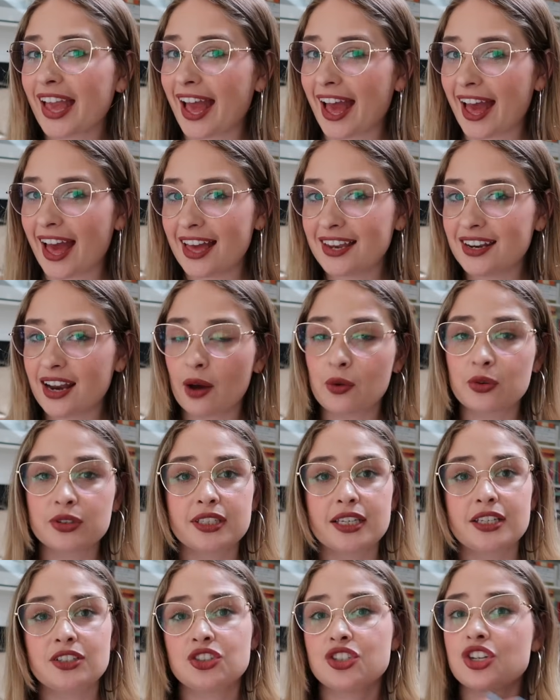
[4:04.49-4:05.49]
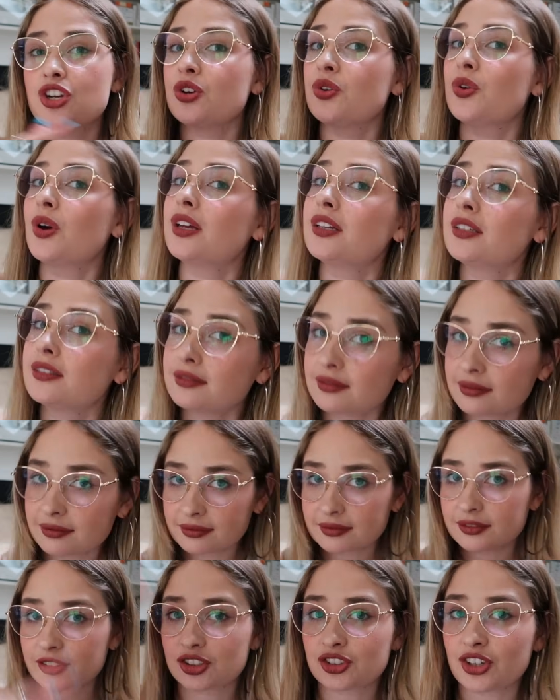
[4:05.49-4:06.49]
and I will send you
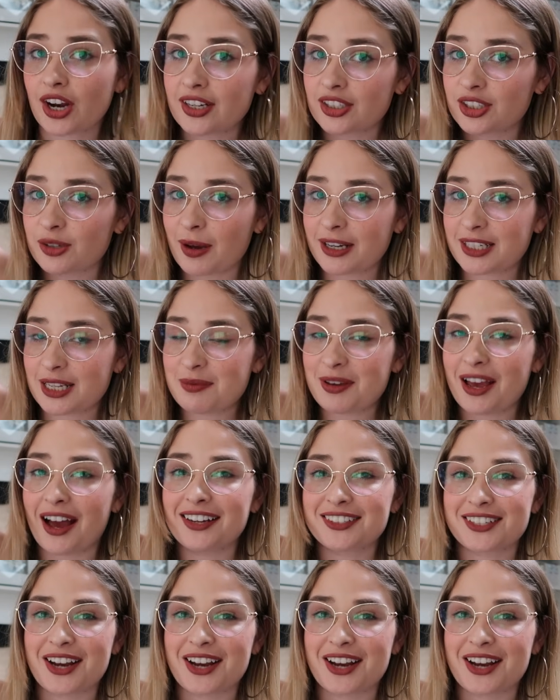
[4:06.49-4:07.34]
straight to my TBR